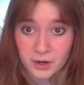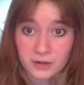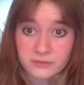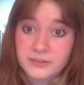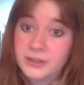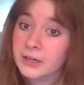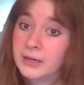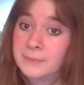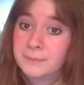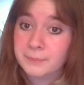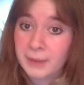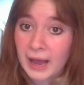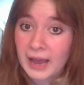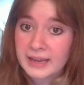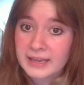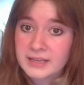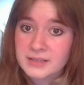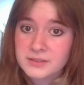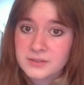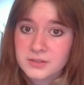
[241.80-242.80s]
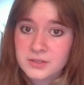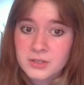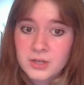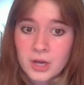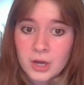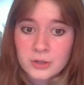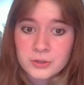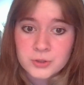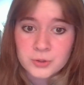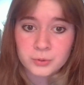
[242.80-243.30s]
are very biased
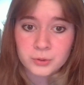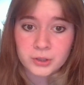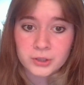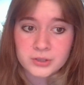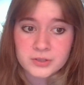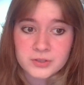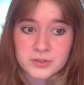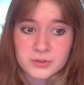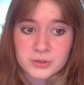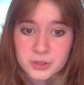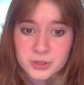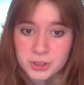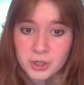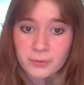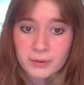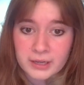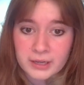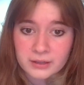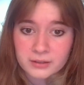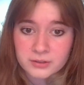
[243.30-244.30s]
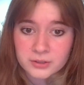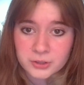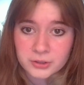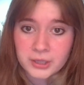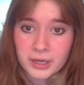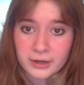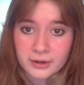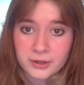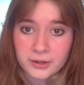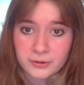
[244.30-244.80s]
towards showing
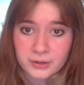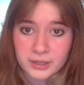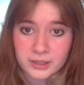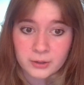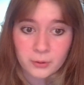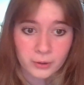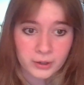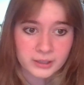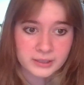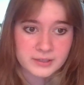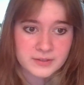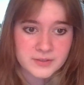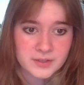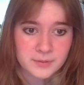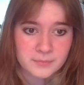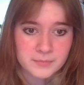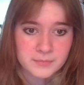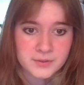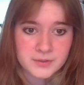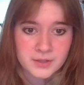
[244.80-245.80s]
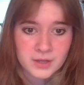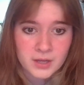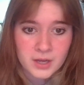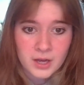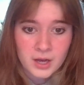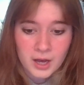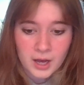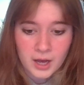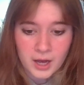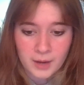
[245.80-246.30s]
eukaryotic organisms.
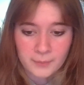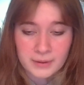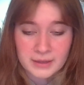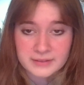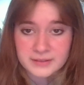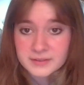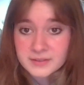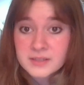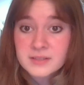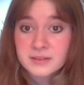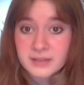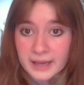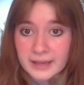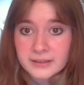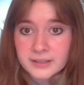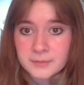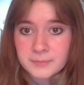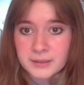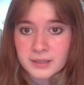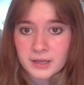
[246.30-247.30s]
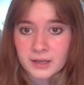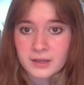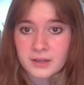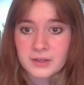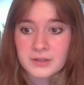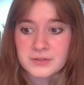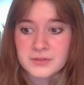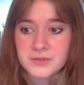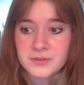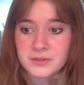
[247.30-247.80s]
And this is likely
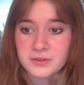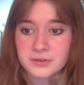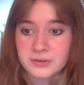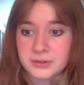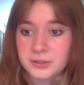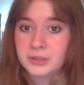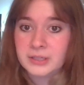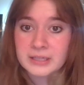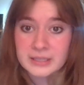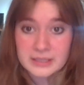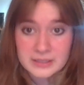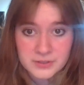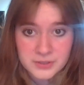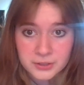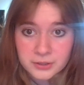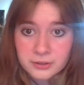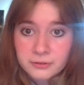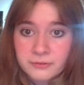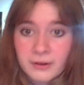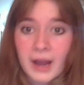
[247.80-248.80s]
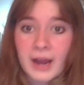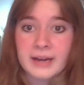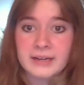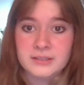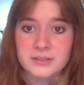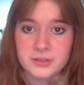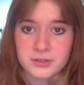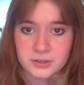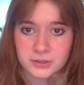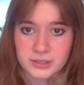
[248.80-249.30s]
because they're easier to
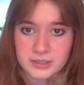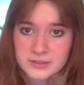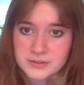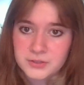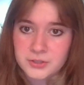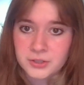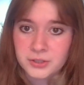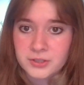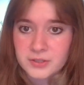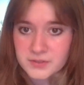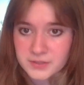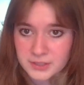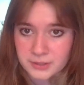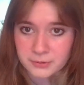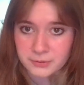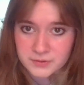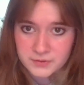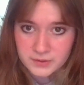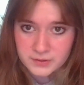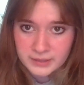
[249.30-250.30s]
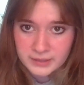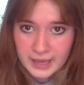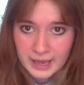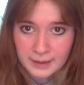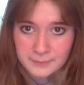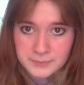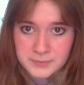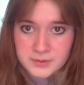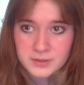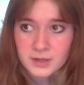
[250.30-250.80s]
find, they're easier to sequence in
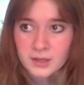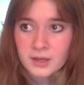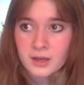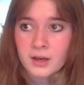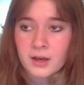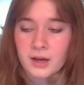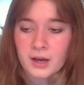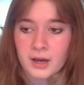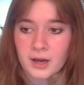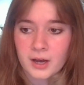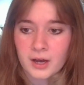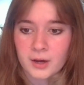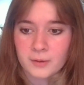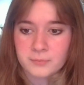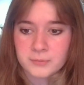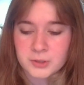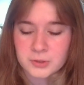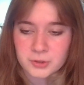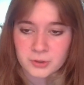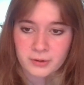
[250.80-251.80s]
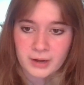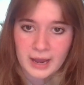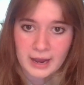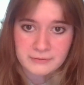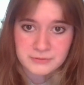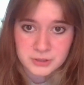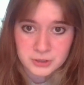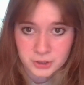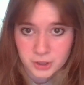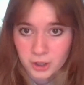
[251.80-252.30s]
labs. You don't
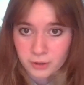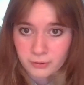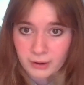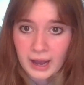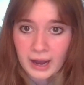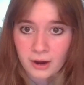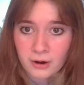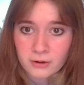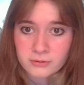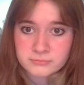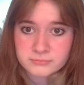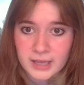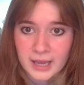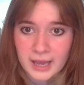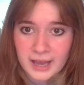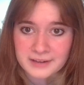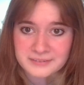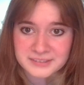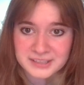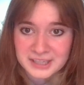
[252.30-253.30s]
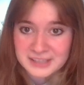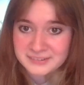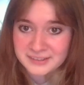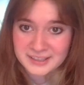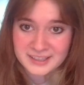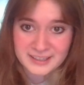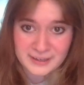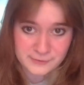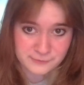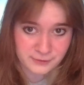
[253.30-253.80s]
have to go out and get
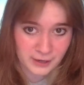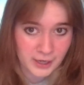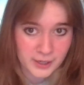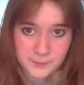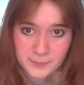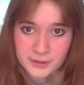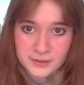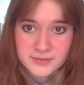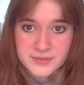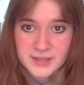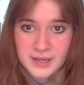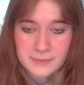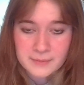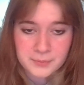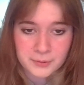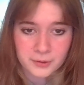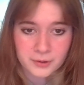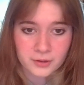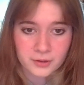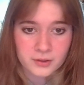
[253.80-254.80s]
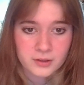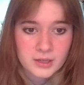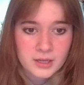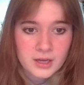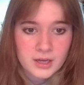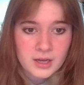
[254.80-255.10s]
like an environmental sample.